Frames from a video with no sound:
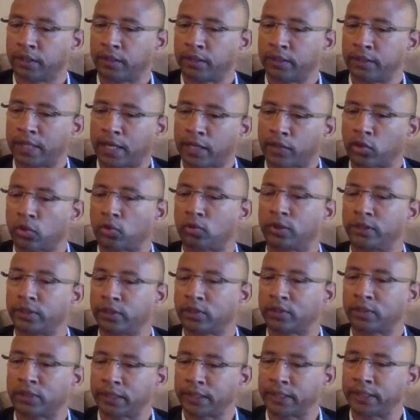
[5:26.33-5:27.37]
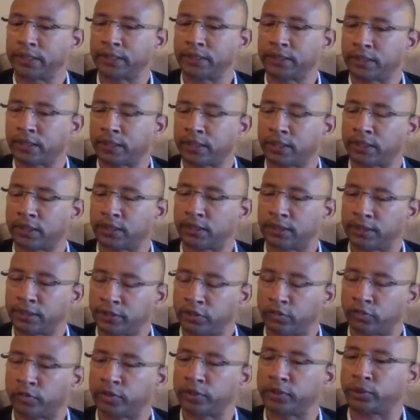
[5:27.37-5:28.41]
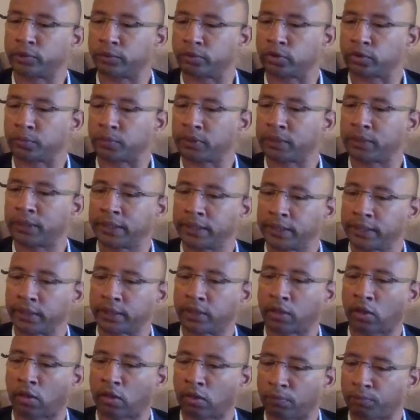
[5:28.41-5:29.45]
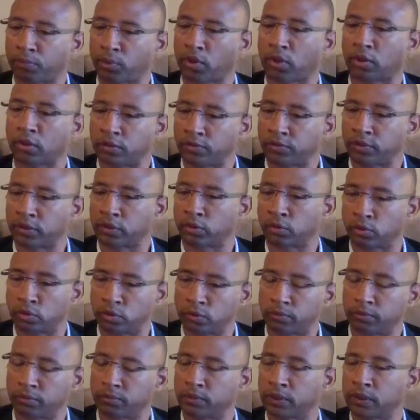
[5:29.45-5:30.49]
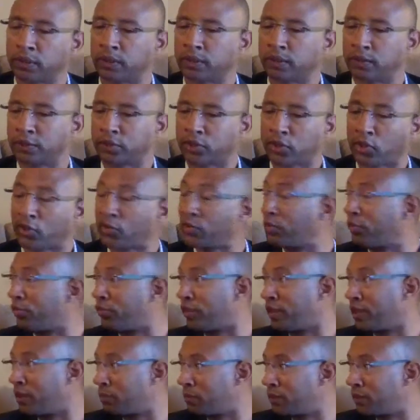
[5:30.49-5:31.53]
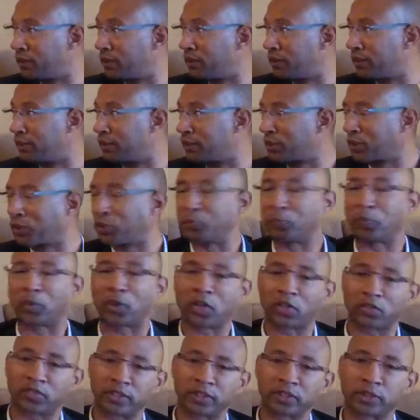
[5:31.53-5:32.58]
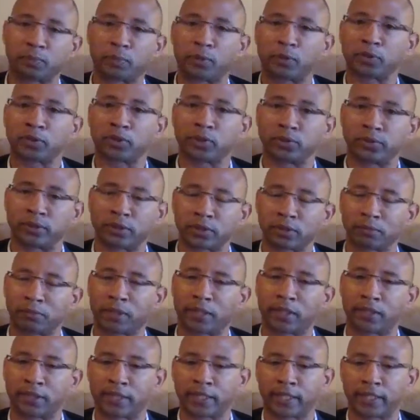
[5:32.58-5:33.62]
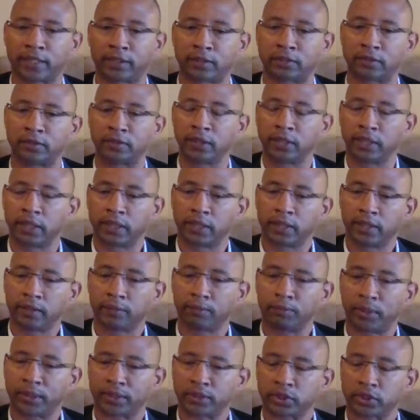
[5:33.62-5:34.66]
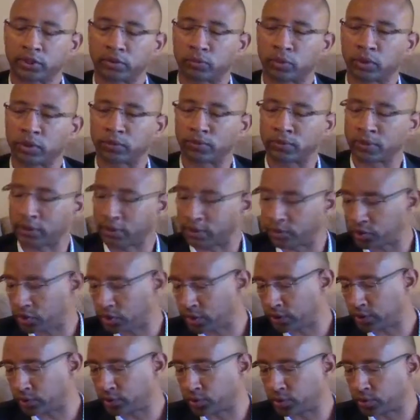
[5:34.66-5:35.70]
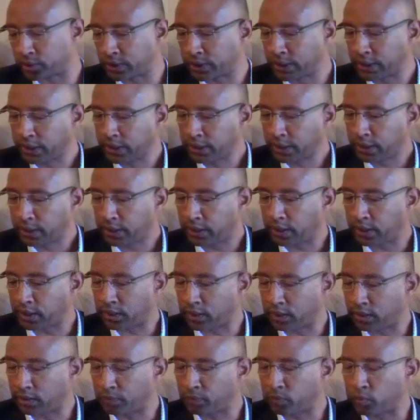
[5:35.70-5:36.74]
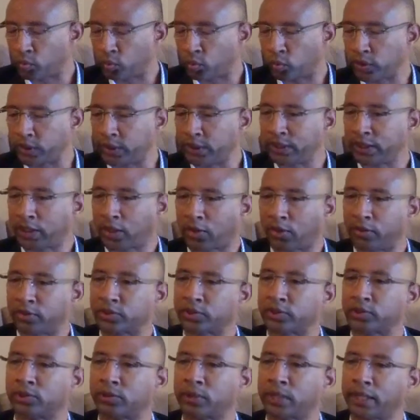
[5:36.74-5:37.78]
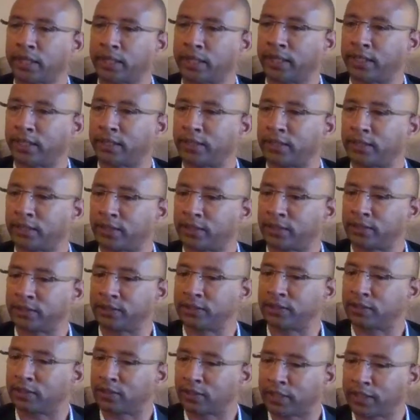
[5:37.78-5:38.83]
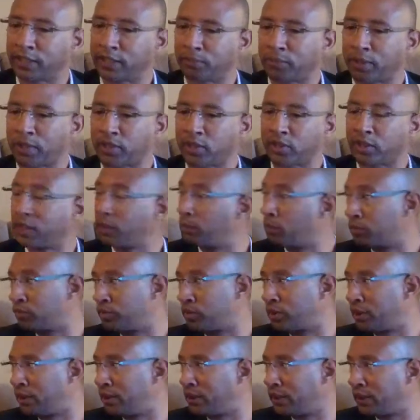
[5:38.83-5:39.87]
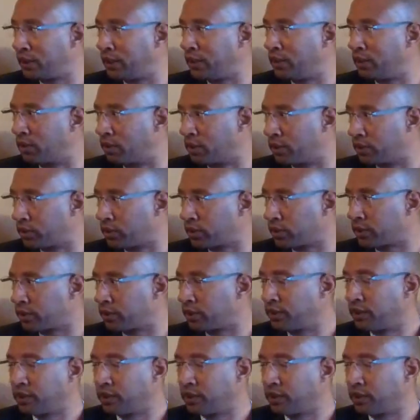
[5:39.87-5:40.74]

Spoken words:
not only are they individuals, but they are part of a group called the family. And so Marva spoke to us about how best to work with those children. We also had a young lady by the name of Gina English.